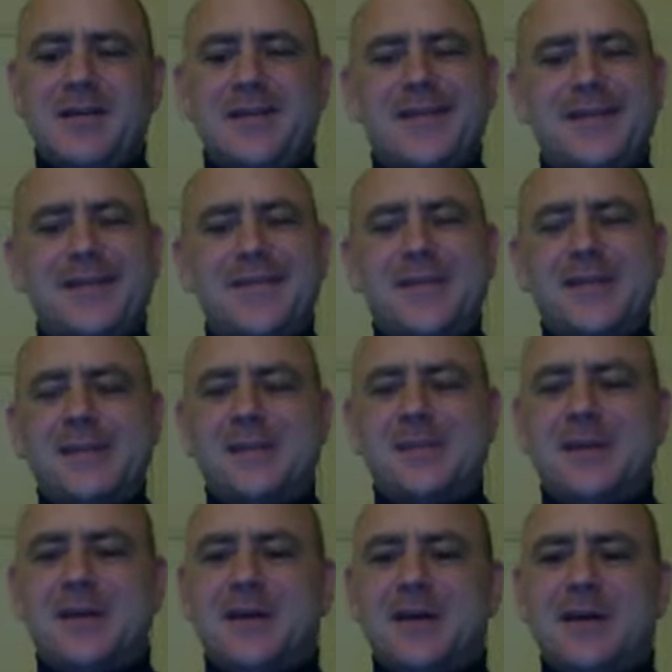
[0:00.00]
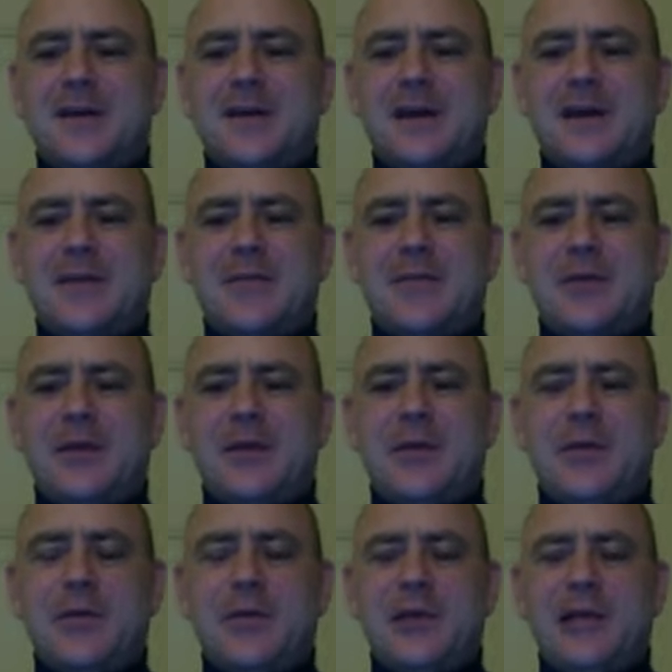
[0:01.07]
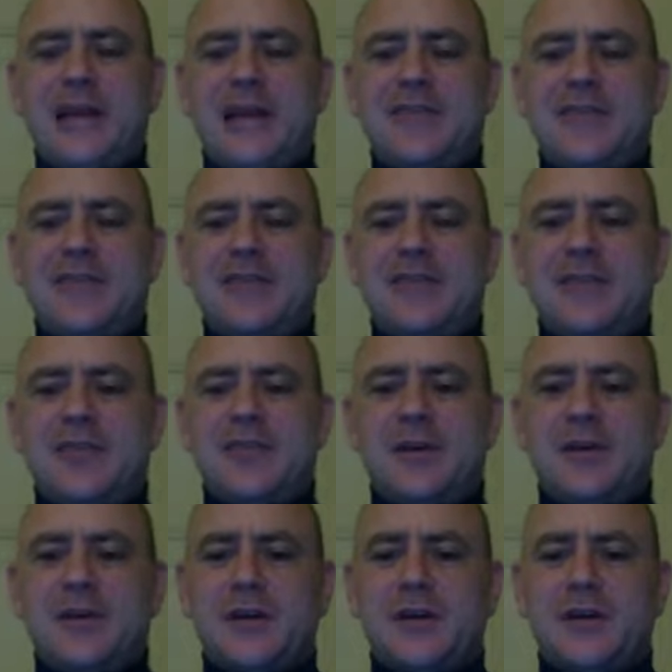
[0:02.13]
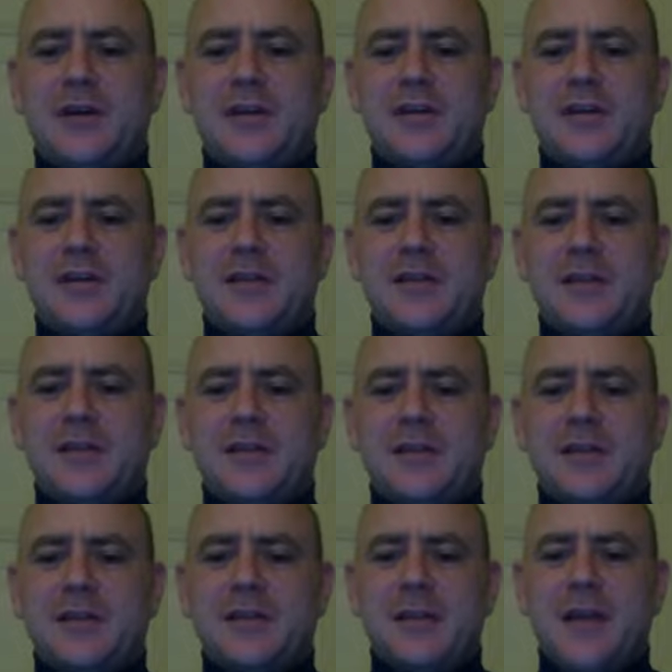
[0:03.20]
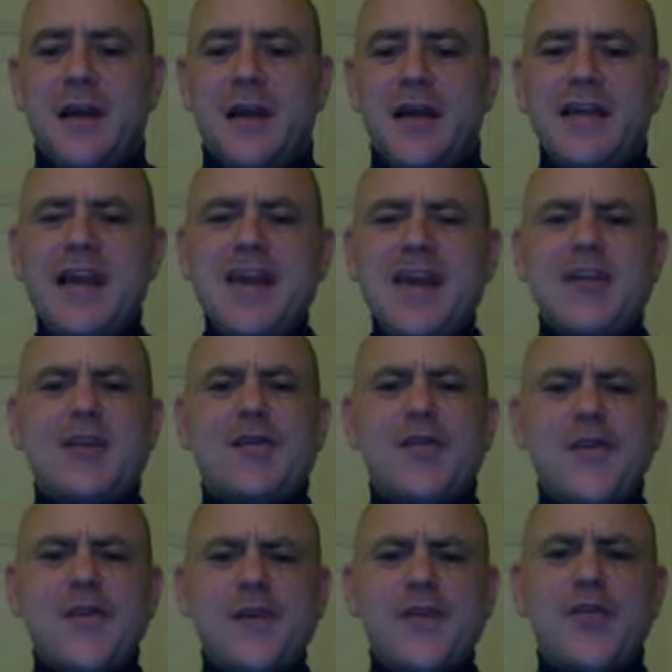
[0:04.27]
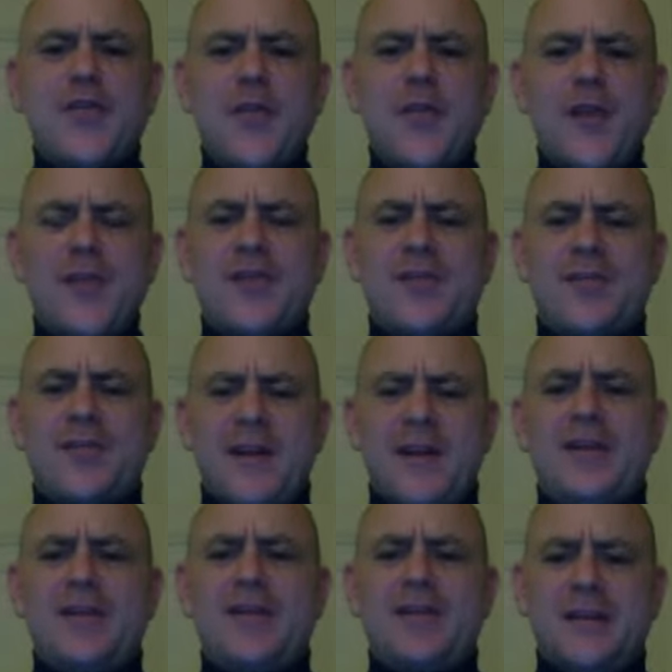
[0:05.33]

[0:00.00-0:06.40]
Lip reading: It must be hard. We really have to do a lesson on this. Yeah, you can feel the rhythm, right?